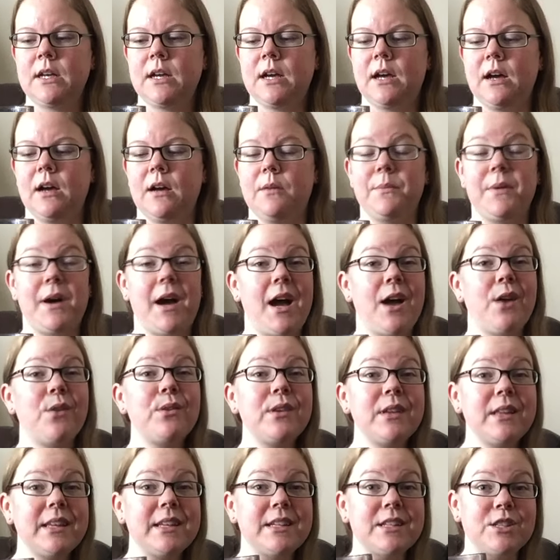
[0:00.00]
Um, I
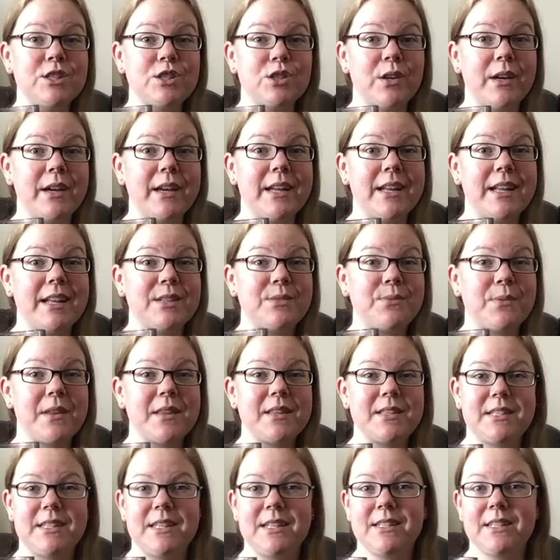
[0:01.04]
really enjoy it. It's one of
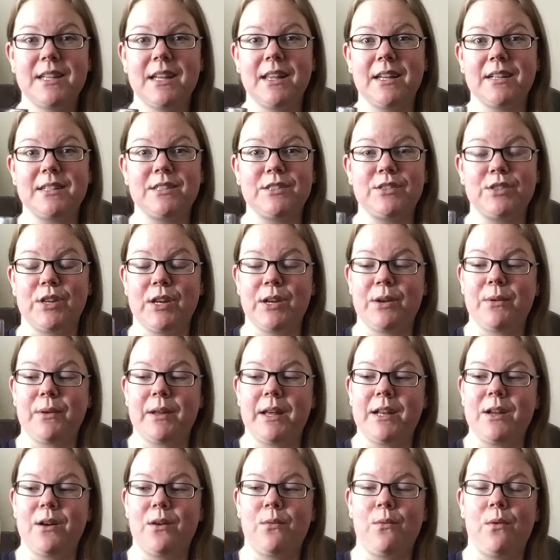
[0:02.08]
the teas I like to drink when I
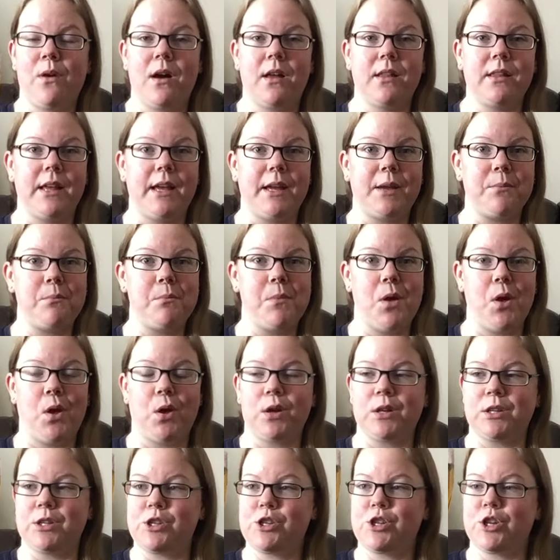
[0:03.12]
don't want like
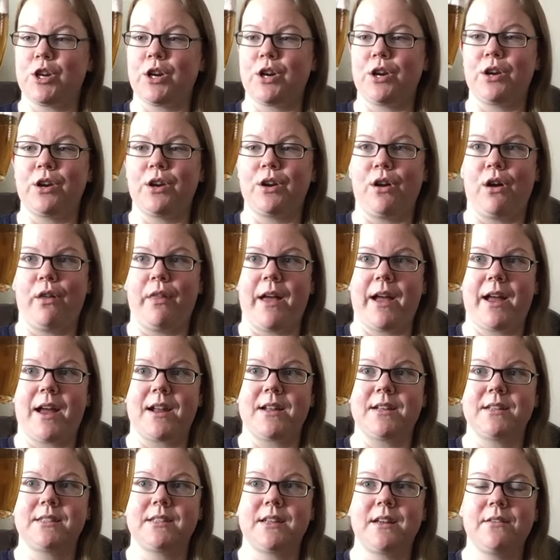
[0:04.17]
milk and sugar and all that
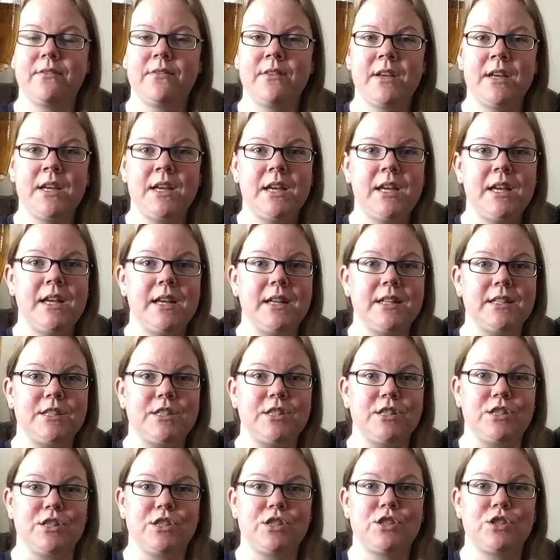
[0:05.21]
kind of stuff. It's
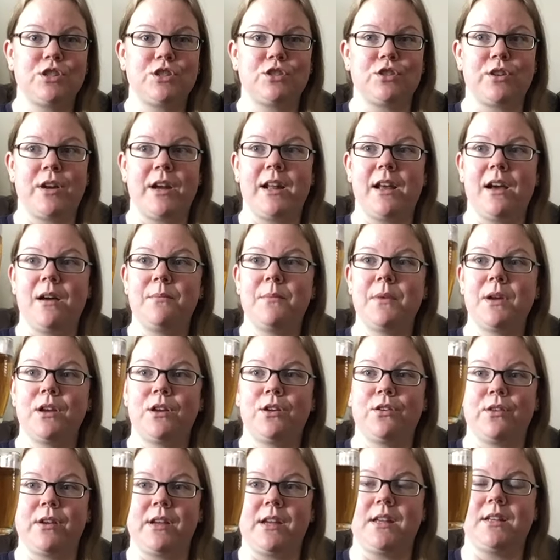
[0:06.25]
just straight up
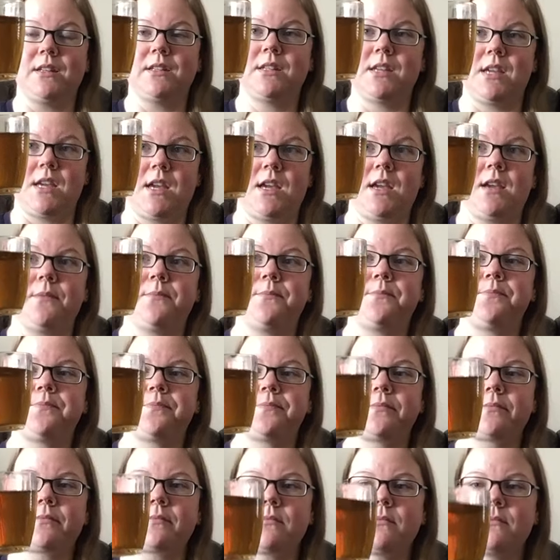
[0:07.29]
green tea.
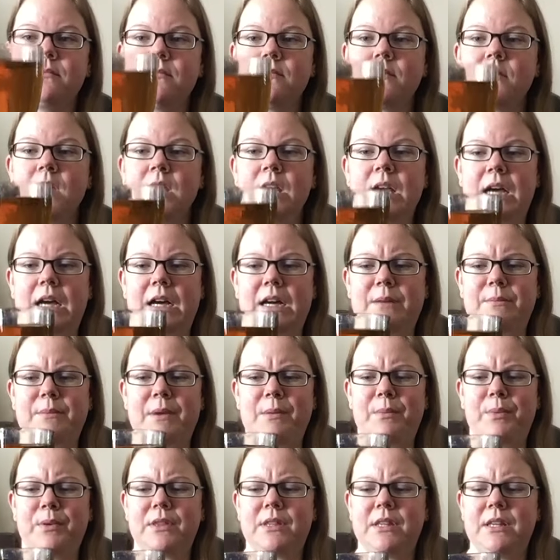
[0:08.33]
Um, I
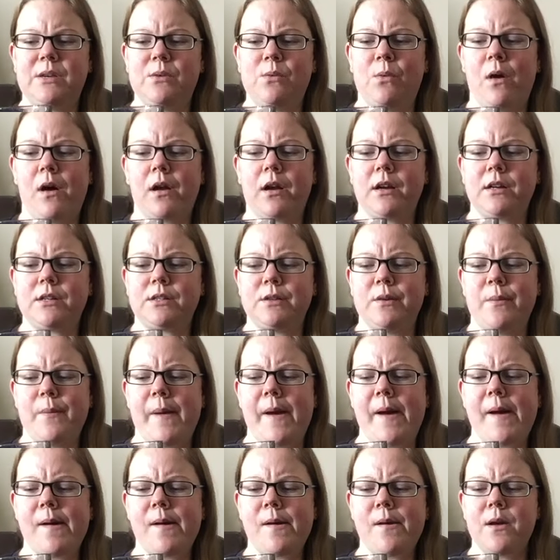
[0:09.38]
put the water to
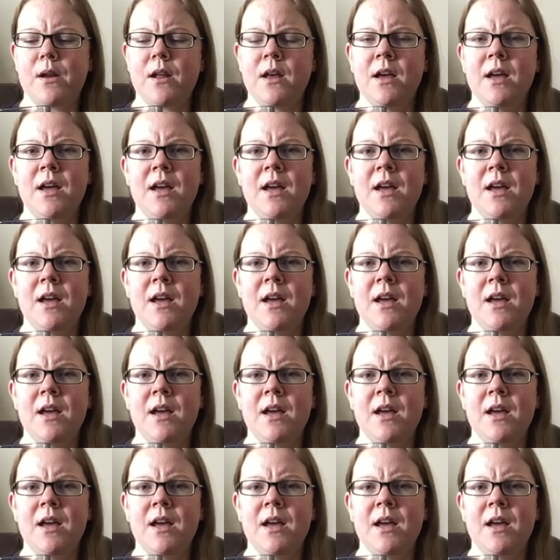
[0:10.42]
about